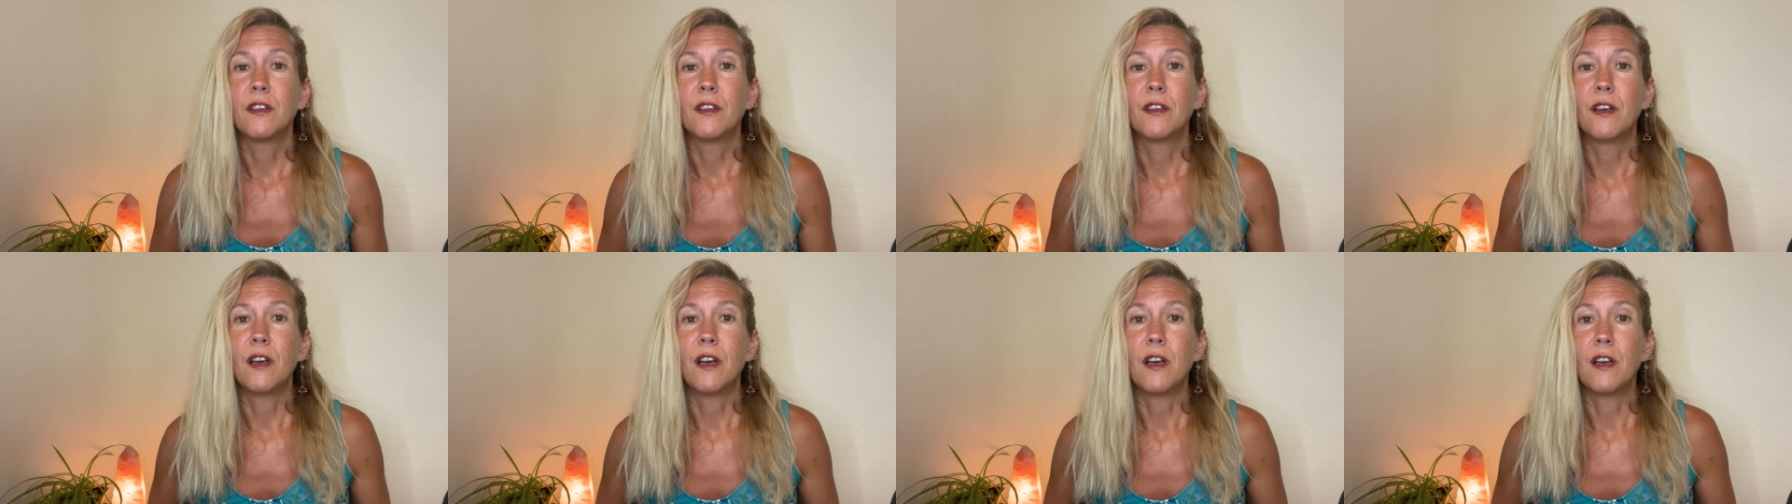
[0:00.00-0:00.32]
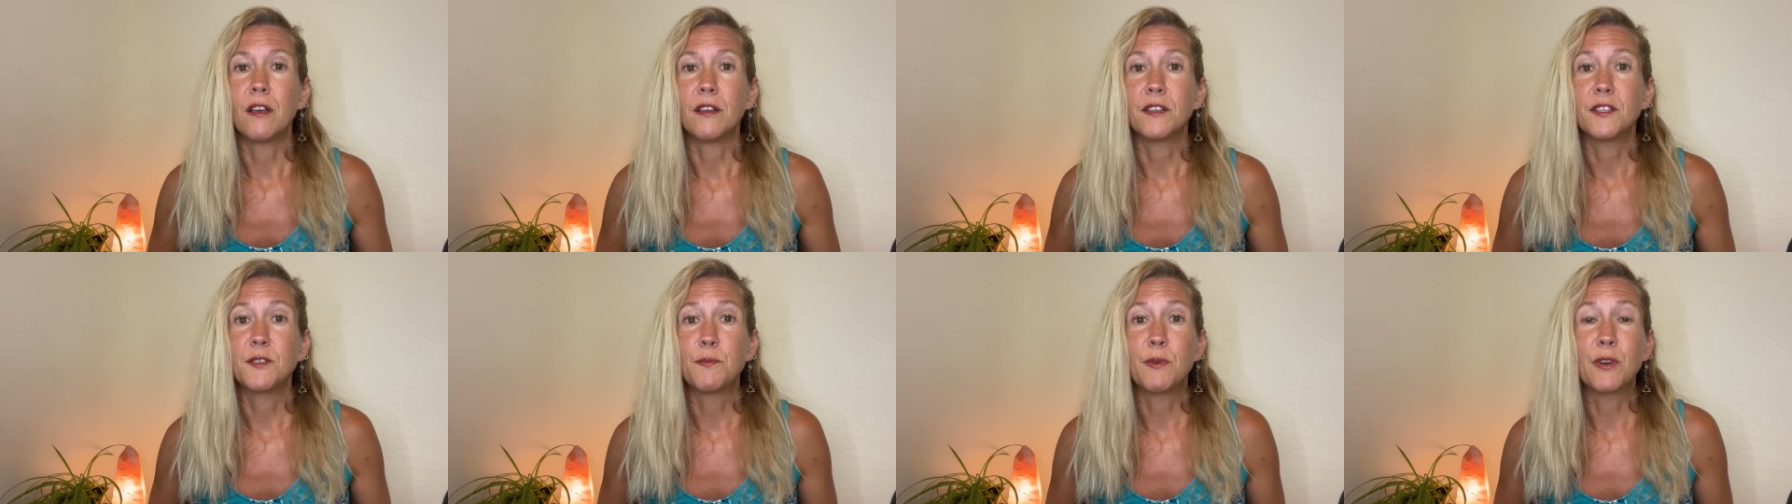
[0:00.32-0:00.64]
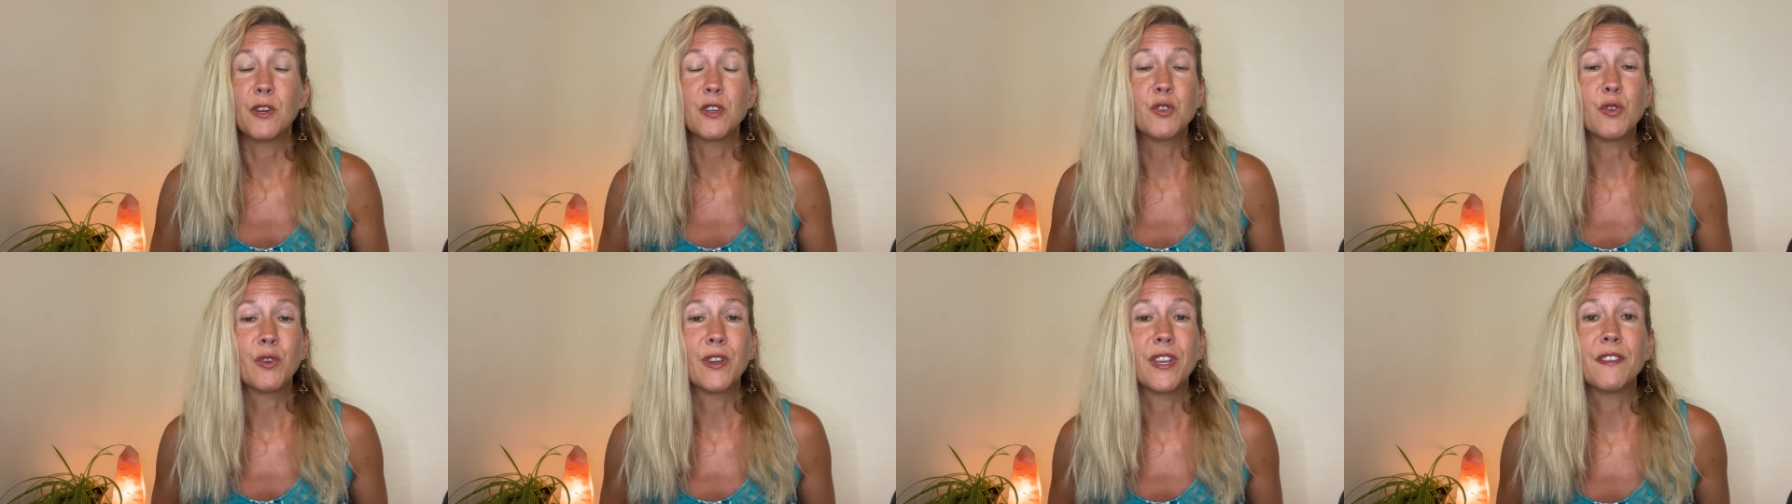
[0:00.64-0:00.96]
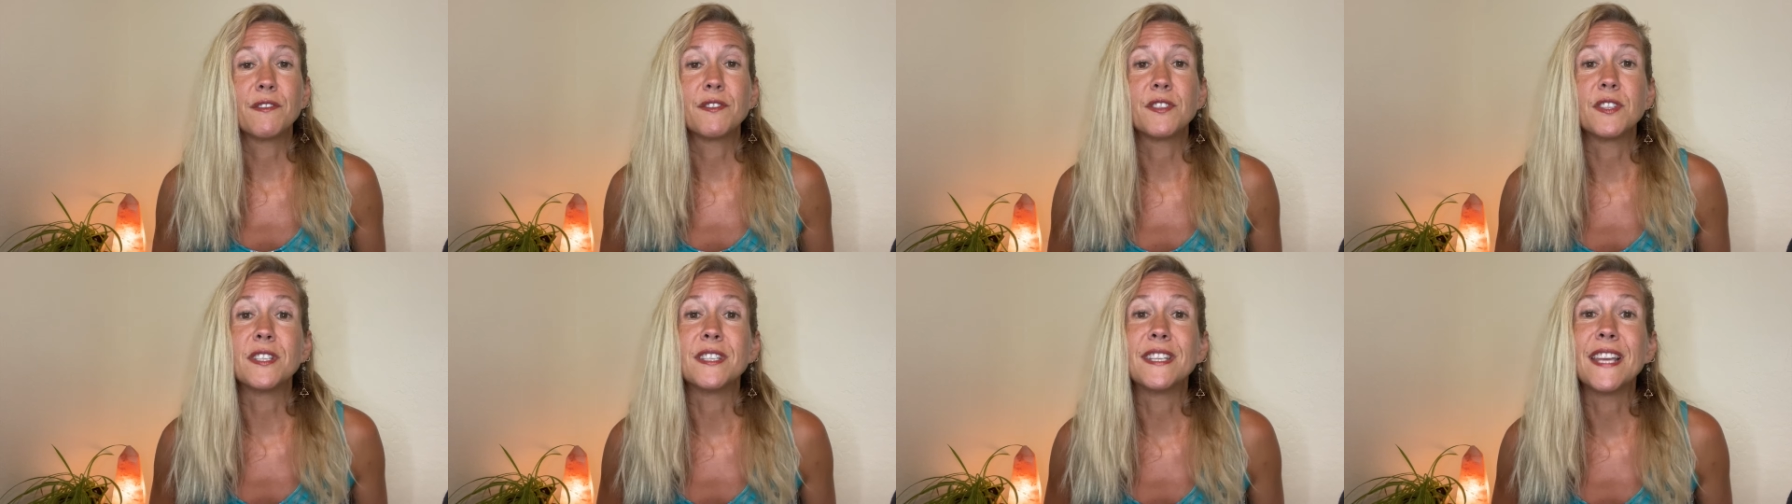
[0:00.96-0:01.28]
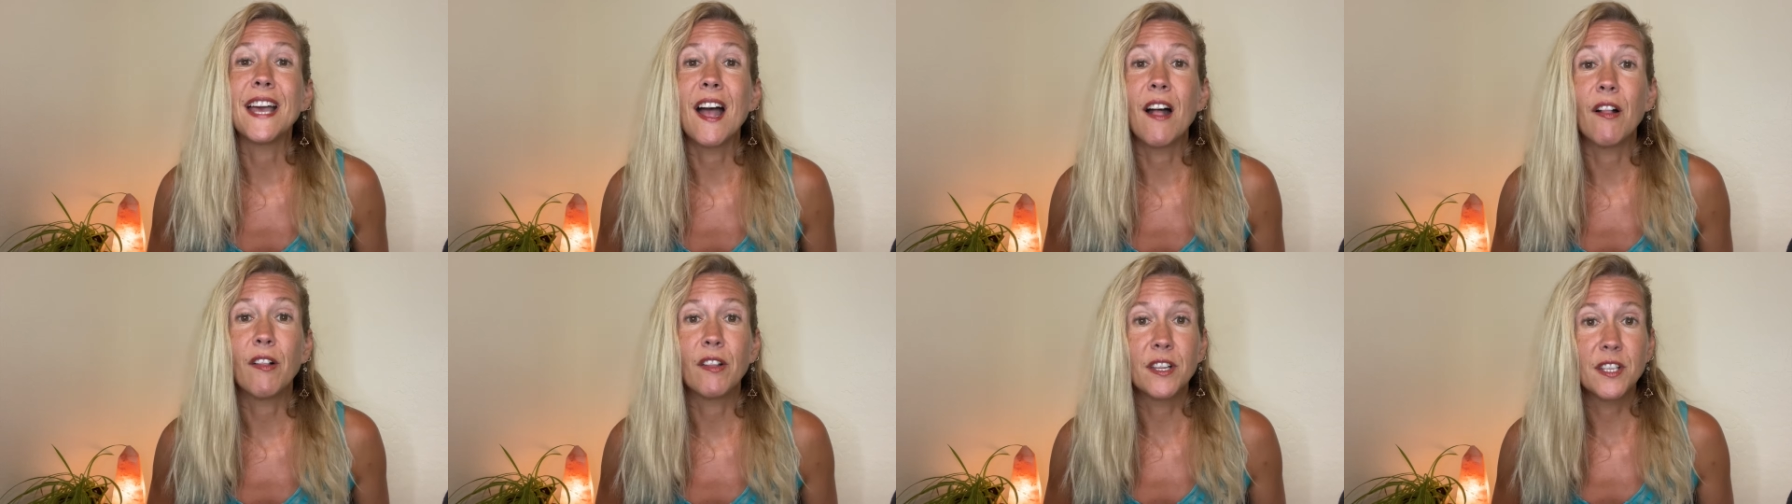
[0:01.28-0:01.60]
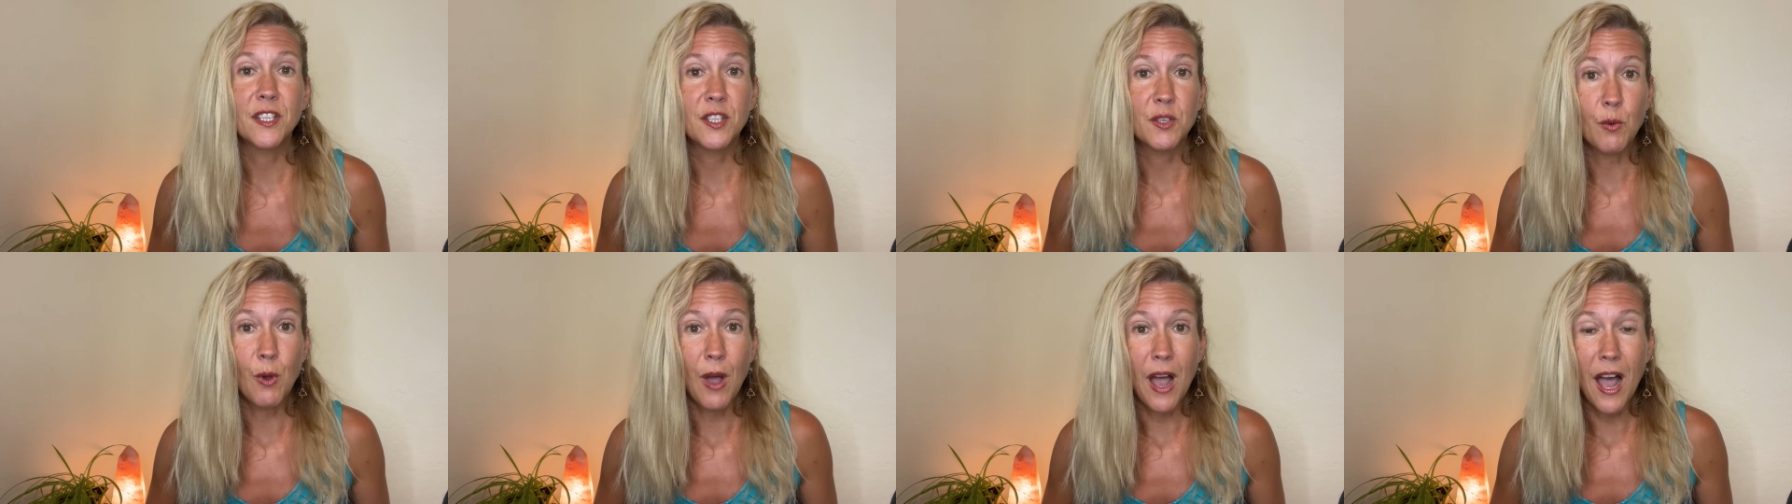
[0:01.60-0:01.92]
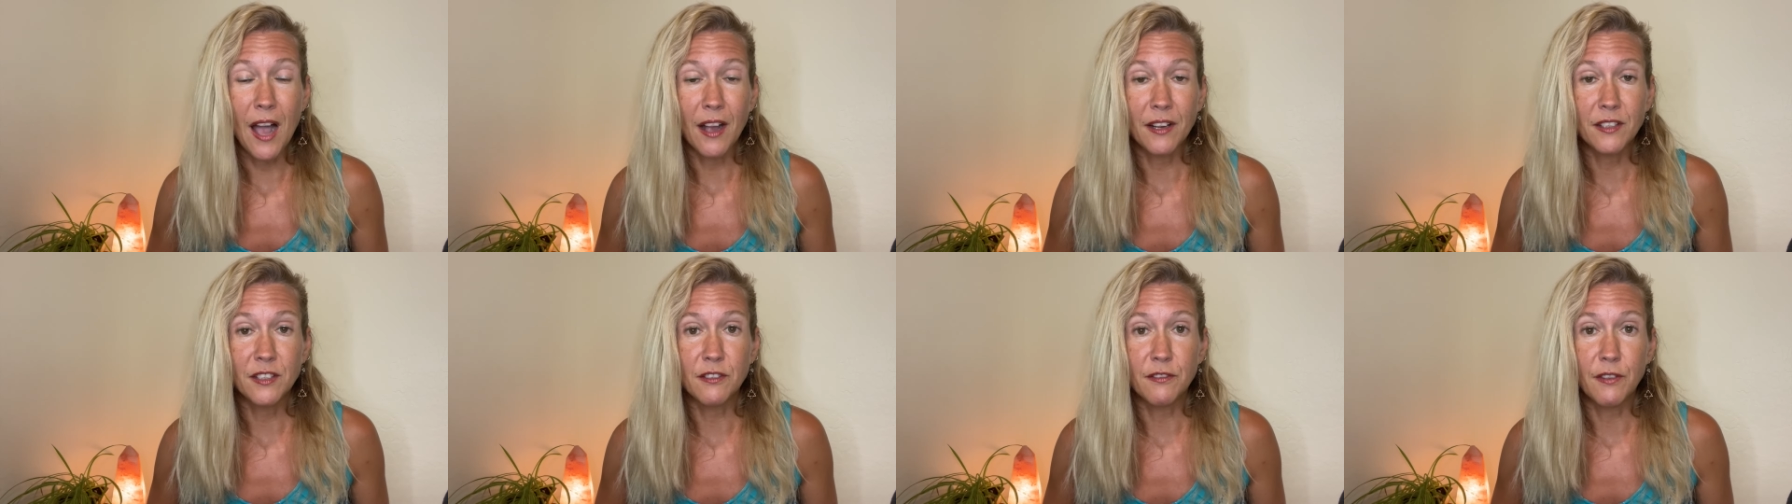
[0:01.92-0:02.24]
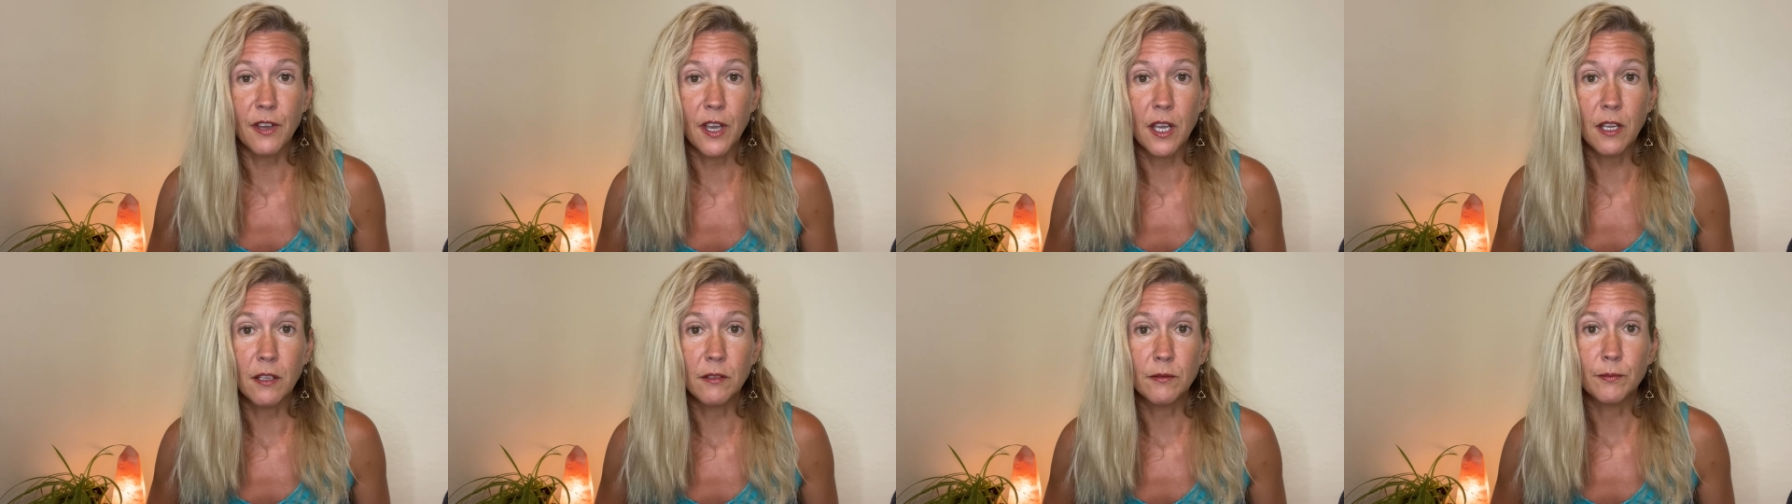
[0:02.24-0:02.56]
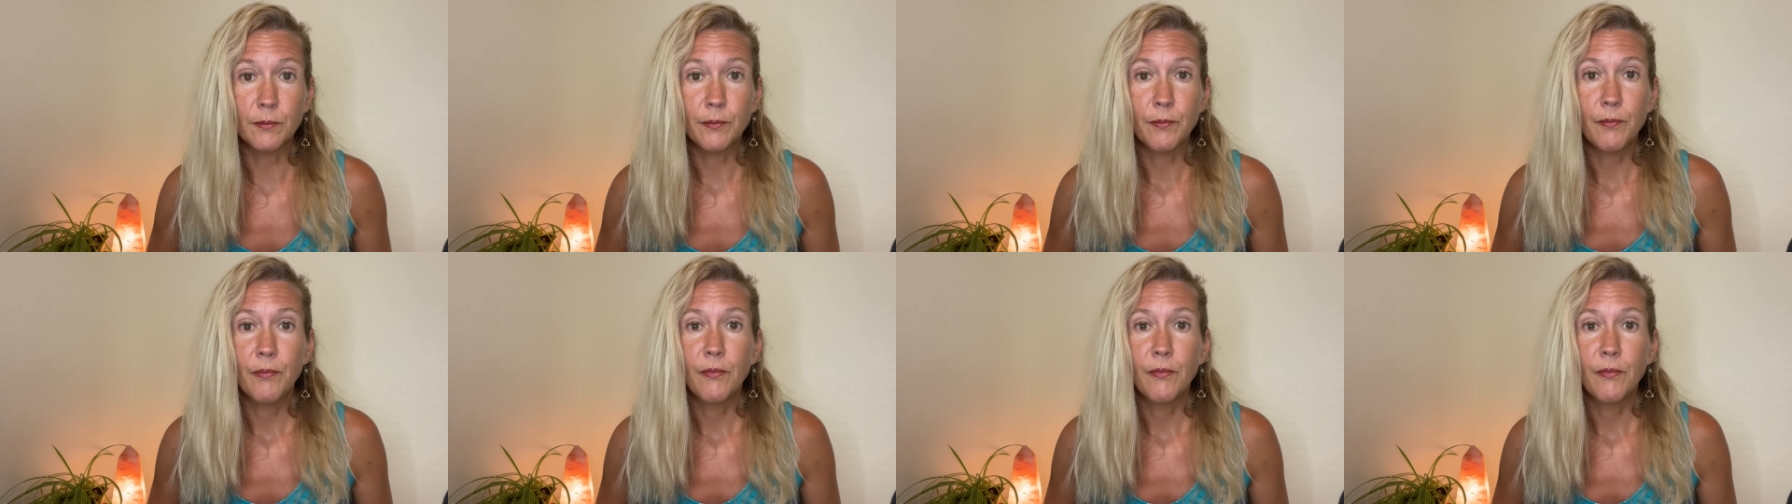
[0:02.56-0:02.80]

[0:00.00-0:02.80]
uh, spiritual gifts and talents, will activate.